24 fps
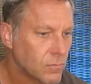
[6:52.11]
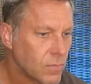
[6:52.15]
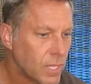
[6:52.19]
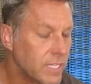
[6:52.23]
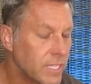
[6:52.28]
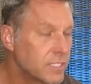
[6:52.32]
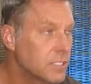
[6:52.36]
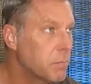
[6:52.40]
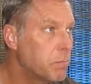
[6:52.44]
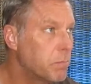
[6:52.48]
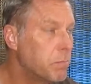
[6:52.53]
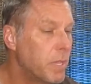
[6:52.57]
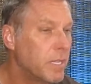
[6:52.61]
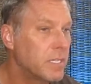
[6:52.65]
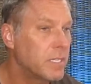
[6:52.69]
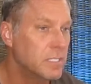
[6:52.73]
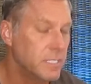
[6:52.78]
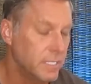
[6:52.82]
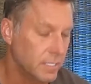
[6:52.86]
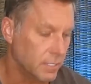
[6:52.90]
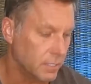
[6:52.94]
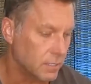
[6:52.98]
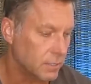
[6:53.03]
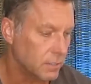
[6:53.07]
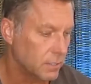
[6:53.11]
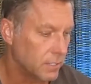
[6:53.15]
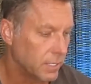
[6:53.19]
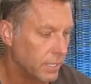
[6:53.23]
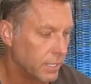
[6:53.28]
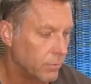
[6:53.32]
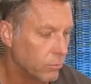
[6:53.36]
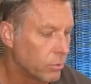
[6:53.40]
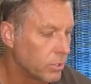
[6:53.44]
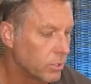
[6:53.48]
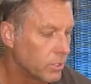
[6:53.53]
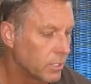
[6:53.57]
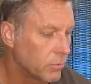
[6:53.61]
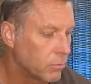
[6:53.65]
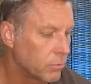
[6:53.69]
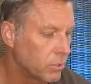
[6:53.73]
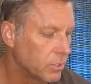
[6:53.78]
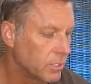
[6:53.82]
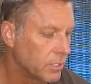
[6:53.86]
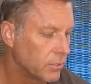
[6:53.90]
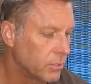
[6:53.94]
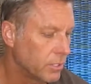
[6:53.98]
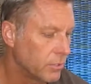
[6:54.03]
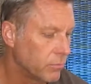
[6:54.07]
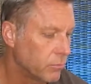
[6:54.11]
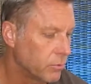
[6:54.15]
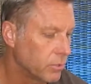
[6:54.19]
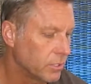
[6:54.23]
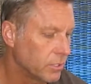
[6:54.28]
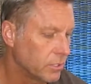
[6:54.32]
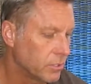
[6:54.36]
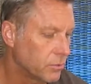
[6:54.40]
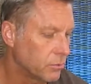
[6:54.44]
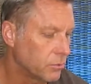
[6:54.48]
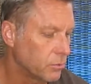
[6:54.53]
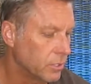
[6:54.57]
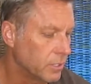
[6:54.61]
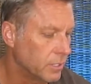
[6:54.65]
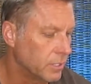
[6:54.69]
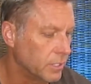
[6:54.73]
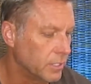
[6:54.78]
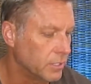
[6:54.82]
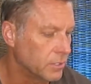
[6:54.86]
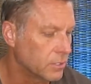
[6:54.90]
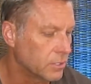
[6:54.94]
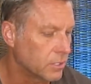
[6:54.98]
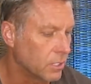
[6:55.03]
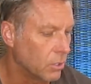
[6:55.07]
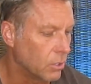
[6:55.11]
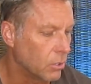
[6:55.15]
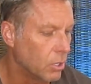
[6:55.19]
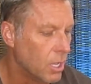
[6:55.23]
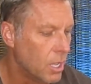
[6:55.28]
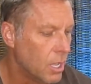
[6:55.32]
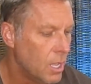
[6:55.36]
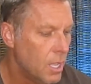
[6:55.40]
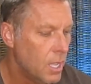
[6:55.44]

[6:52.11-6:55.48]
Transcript: it's a big deal. It really, really, really, truly is. So.